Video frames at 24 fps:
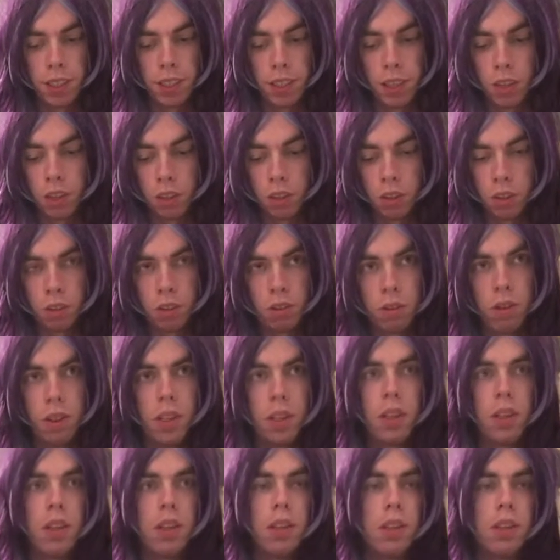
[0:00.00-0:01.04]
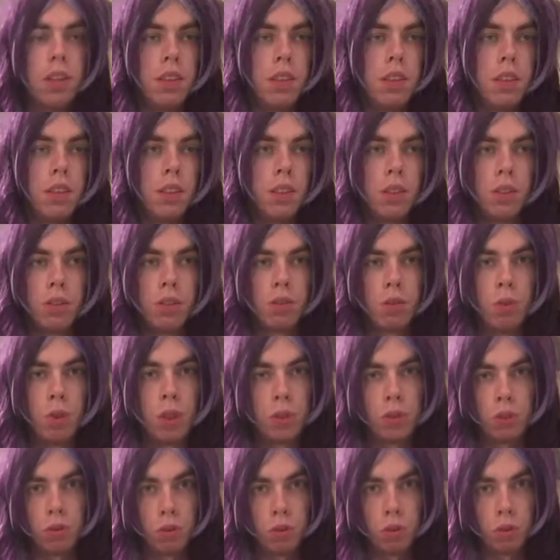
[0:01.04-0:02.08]
No, we don't
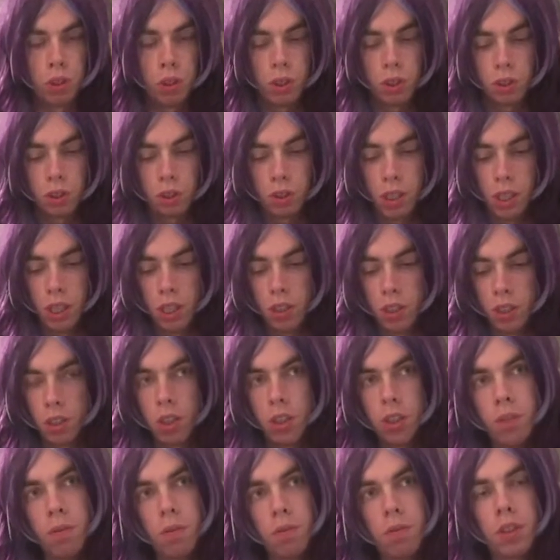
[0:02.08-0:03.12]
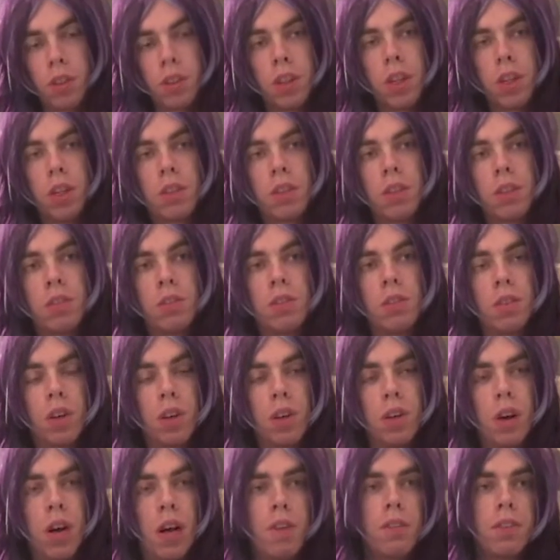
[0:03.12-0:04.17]
want to do it. So the Delican
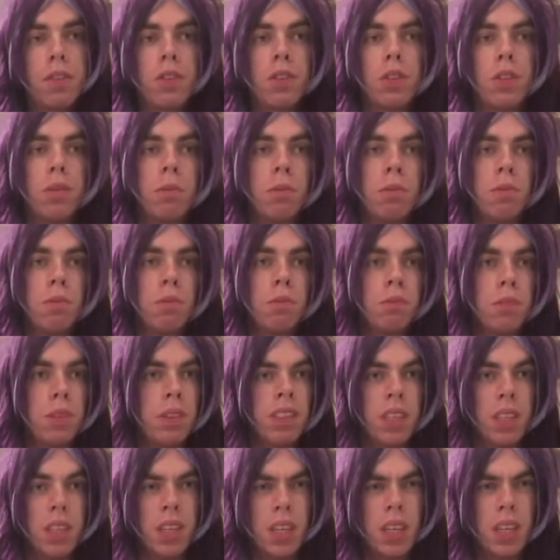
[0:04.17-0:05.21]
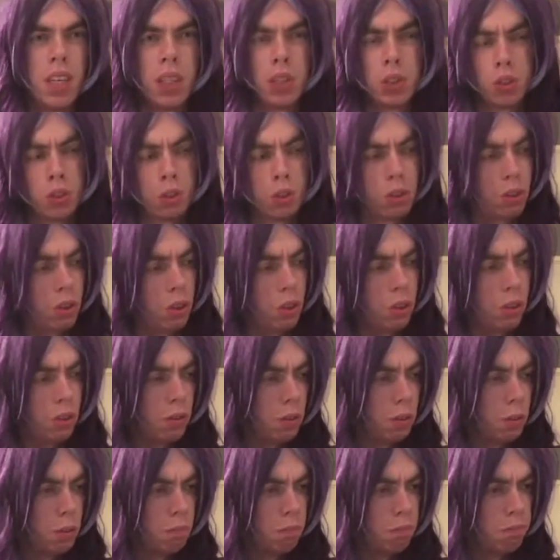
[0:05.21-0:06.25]
go after him and I let it go.
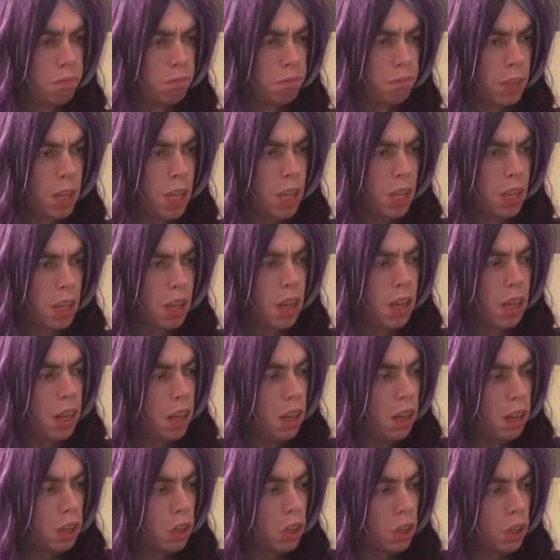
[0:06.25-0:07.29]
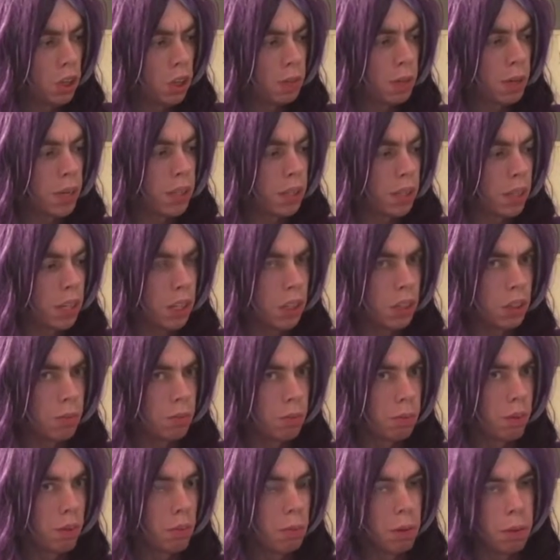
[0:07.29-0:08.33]
It's not my kind
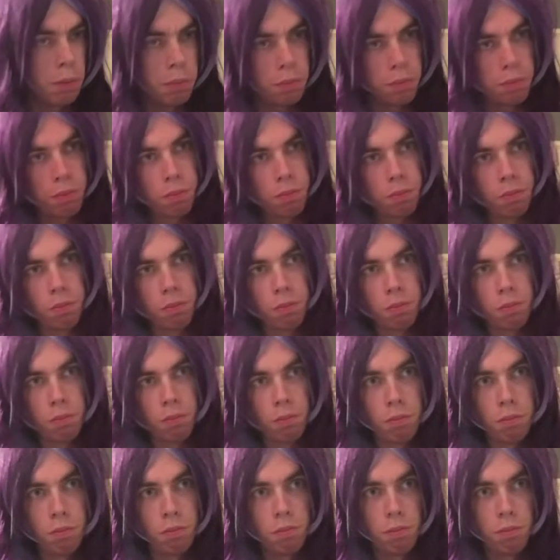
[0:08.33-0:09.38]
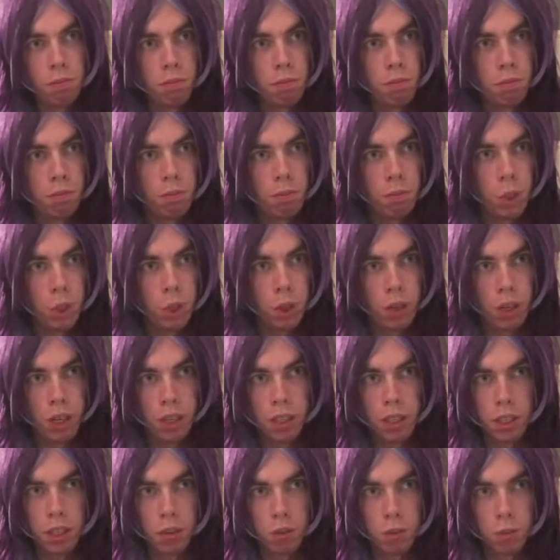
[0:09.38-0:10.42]
of problem. So I
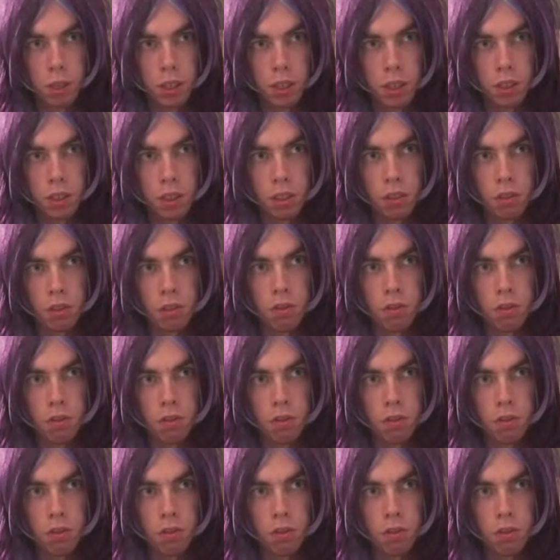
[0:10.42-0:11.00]
say to myself,